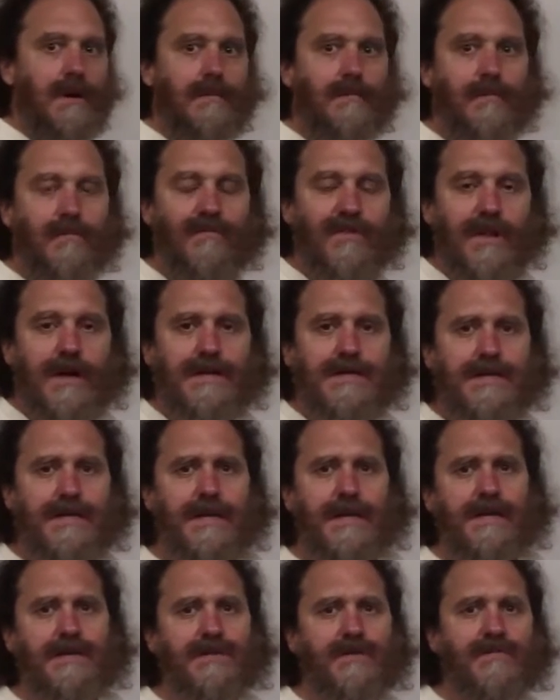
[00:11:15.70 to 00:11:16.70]

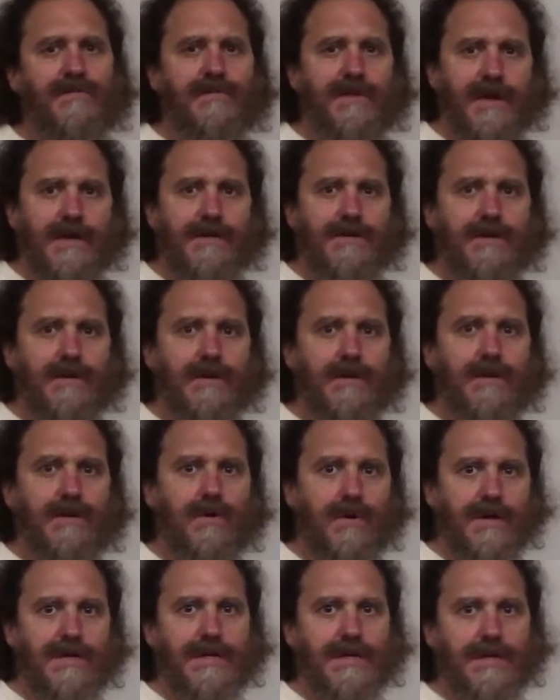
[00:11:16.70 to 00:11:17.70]
velocity is a vector
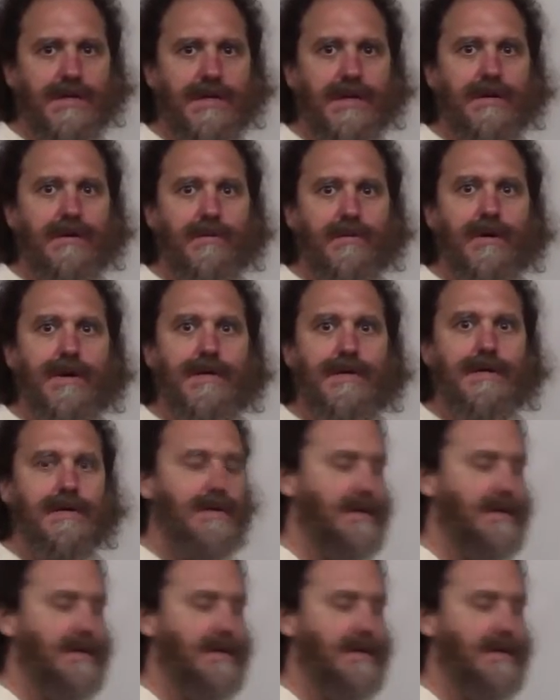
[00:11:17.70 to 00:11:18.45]
quantity, right?